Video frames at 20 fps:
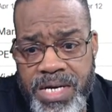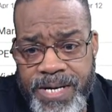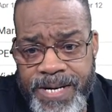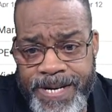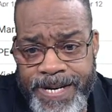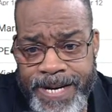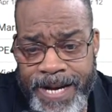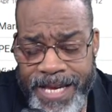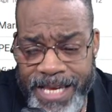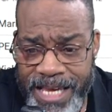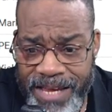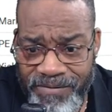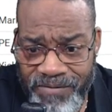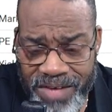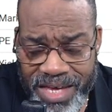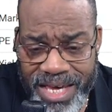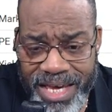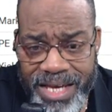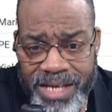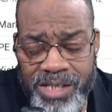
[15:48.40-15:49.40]
uh,
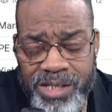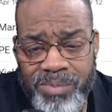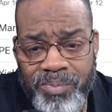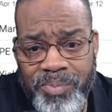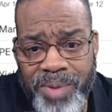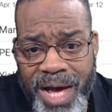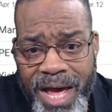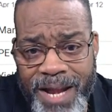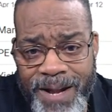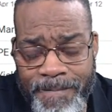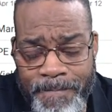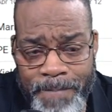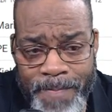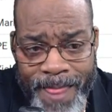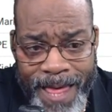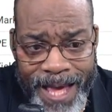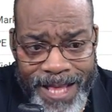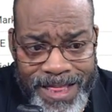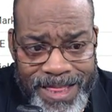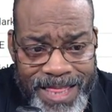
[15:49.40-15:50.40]
EVs, but
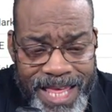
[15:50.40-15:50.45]
I